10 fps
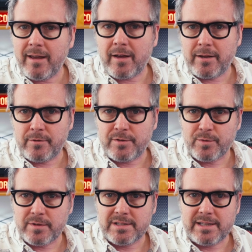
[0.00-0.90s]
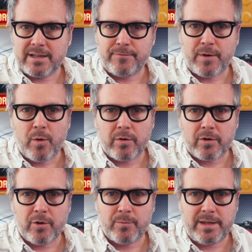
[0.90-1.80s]
audio source like a phone or
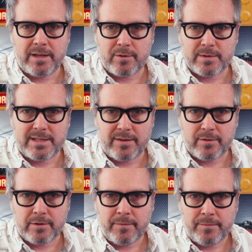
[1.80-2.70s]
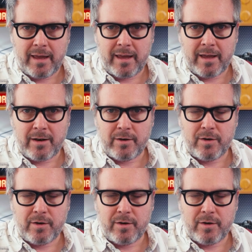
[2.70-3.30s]
home theater receiver, and you